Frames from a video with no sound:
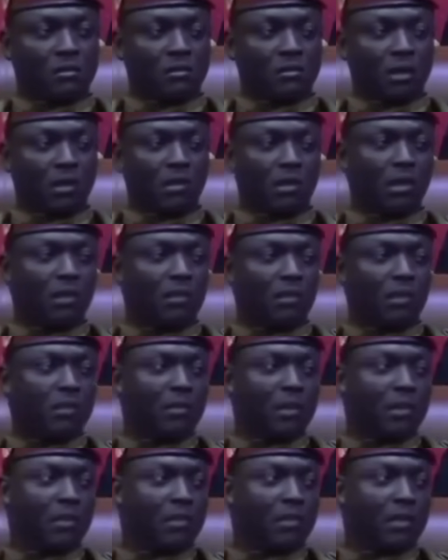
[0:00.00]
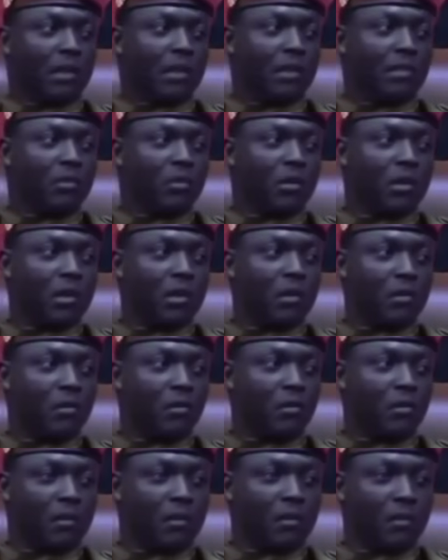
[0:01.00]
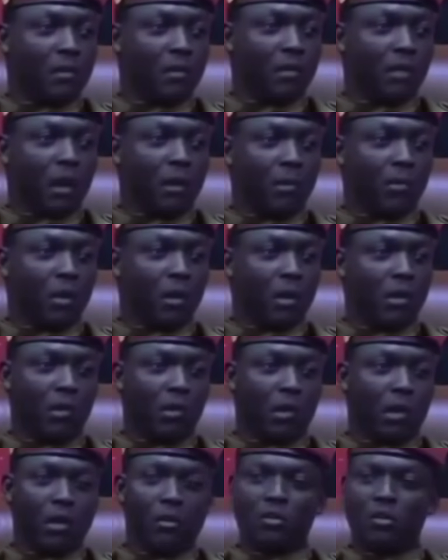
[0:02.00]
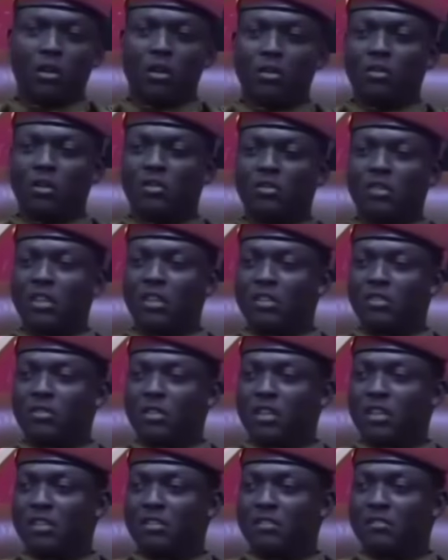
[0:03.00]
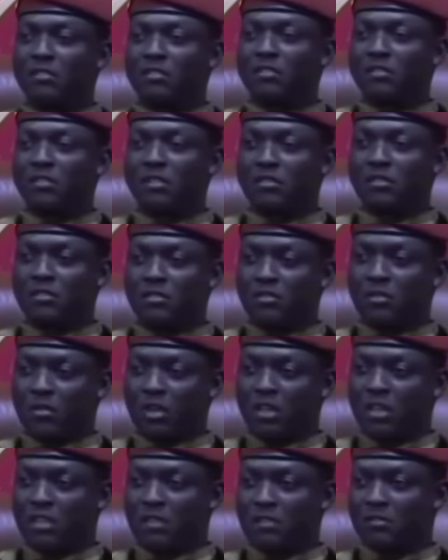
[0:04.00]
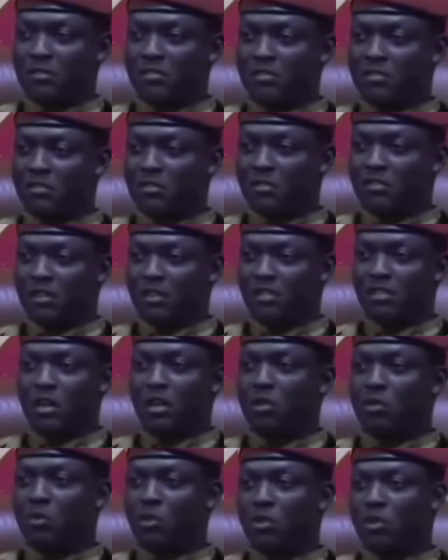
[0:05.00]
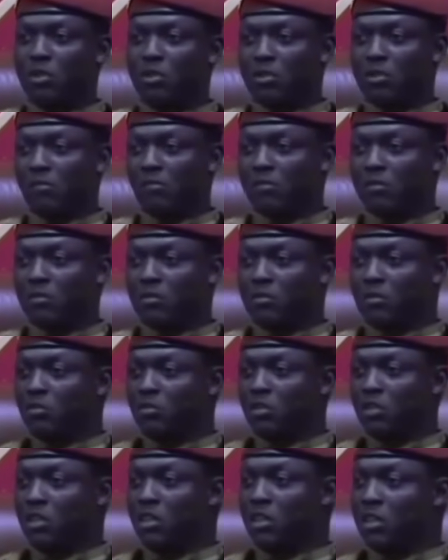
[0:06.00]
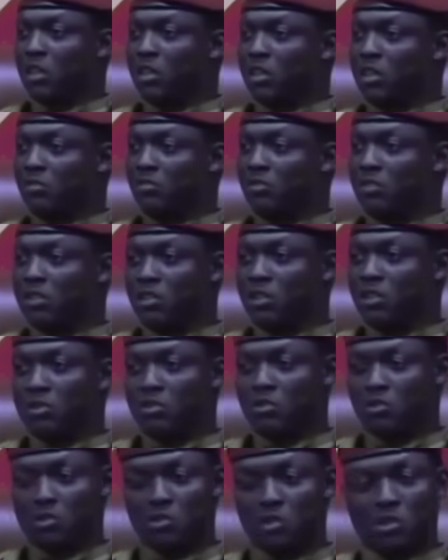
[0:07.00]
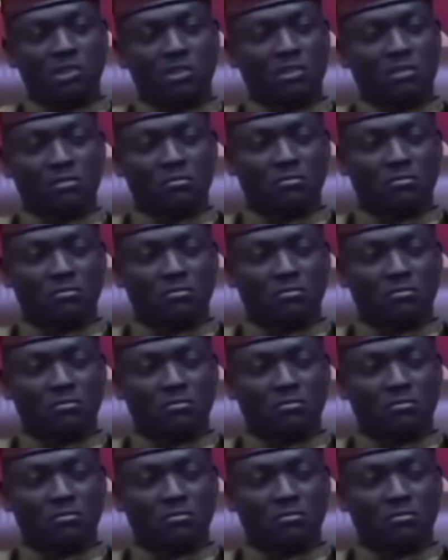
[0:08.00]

I couldn't even specify this point, or that point where we need to be. Quick. It's all the points. In Burkina, everything is urgent.